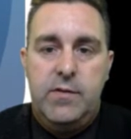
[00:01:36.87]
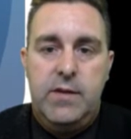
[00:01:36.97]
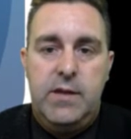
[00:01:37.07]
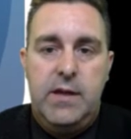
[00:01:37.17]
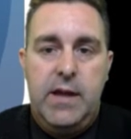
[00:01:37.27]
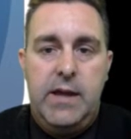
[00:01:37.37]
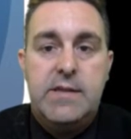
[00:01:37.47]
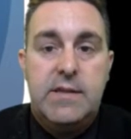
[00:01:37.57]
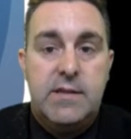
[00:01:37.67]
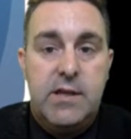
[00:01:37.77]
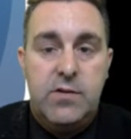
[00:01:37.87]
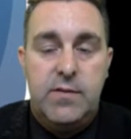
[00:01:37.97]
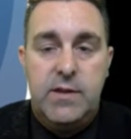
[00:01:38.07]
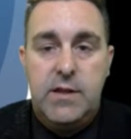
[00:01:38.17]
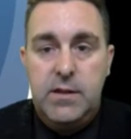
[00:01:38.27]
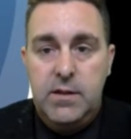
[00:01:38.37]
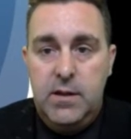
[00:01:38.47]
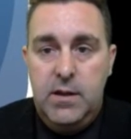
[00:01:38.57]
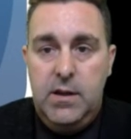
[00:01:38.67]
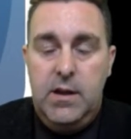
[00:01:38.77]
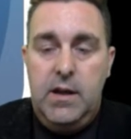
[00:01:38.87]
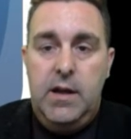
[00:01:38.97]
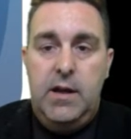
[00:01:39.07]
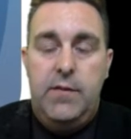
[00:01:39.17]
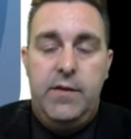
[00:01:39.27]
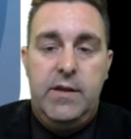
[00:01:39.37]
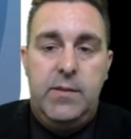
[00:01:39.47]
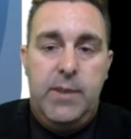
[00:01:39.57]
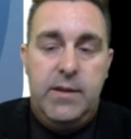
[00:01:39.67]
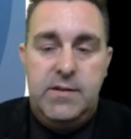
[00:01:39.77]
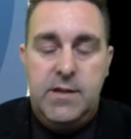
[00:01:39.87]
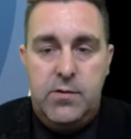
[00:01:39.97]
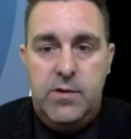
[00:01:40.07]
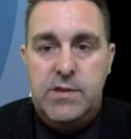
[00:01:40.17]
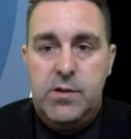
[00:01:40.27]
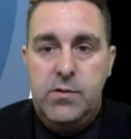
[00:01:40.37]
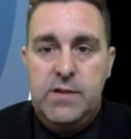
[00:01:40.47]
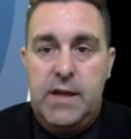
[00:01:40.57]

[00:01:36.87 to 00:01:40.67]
AISA Teacher of the Year for independent secondary schools,